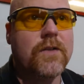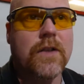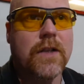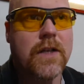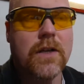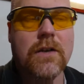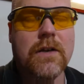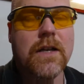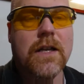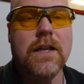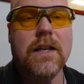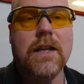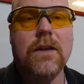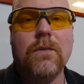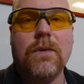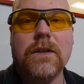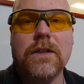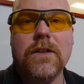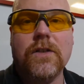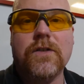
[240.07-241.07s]
security. They don't
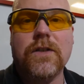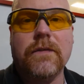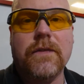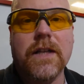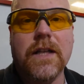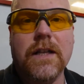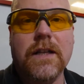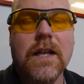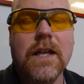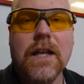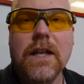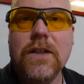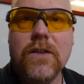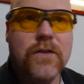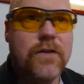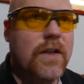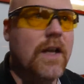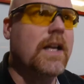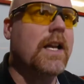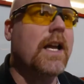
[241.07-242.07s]
want their stuff getting
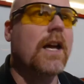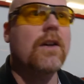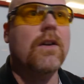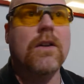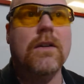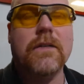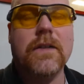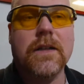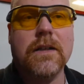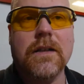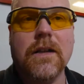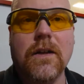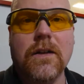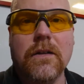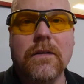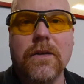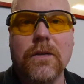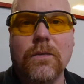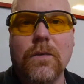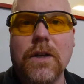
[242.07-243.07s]
snuck out all
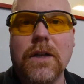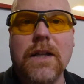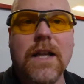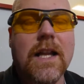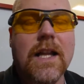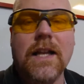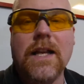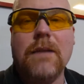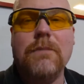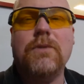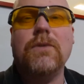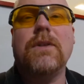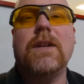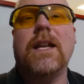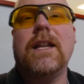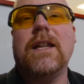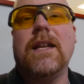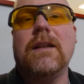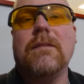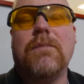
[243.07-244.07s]
over the world. Not like I'm doing
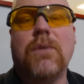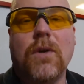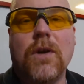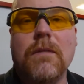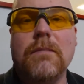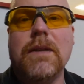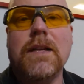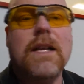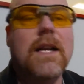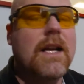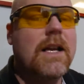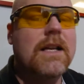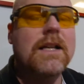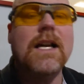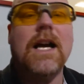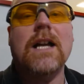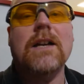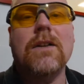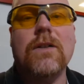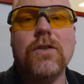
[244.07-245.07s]
anything important, but
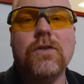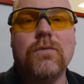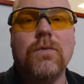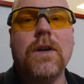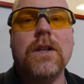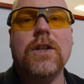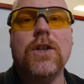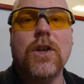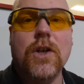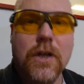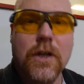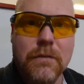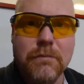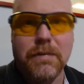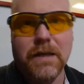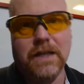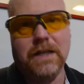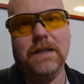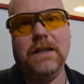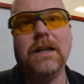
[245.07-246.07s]
God knows what could
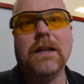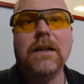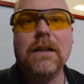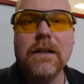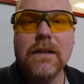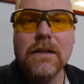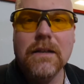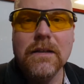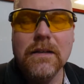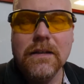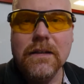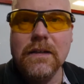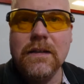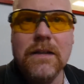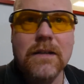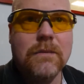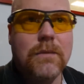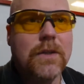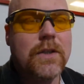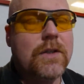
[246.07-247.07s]
be,
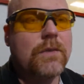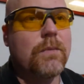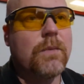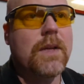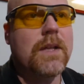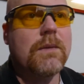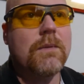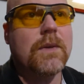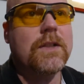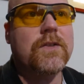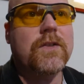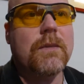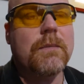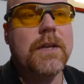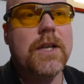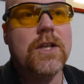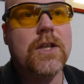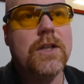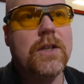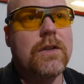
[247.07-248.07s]
what
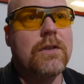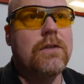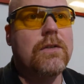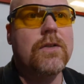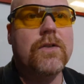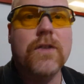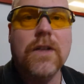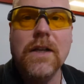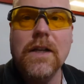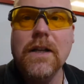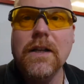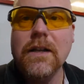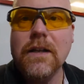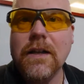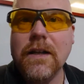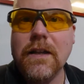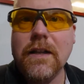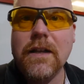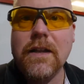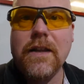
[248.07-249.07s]
somebody could use
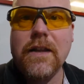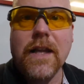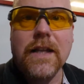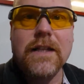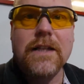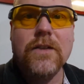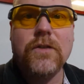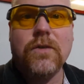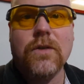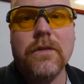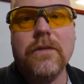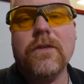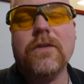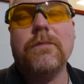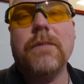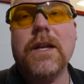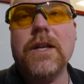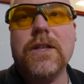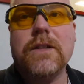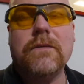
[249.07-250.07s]
that sort of
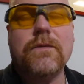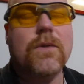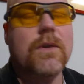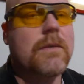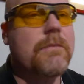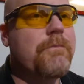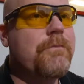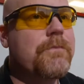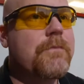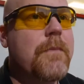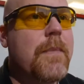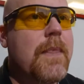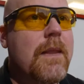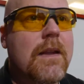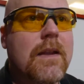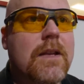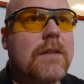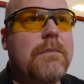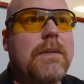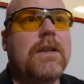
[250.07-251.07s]
information for.
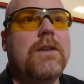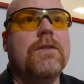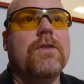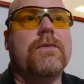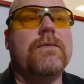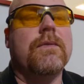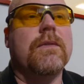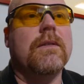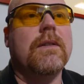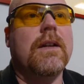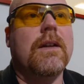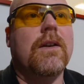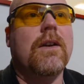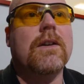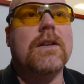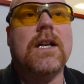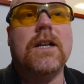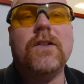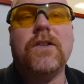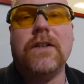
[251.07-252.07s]
Could be used for
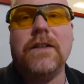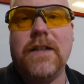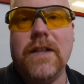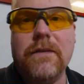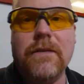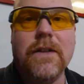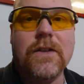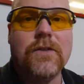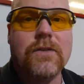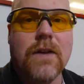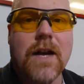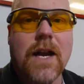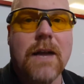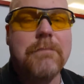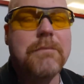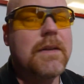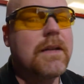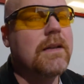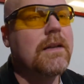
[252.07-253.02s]
all kinds of devious crap.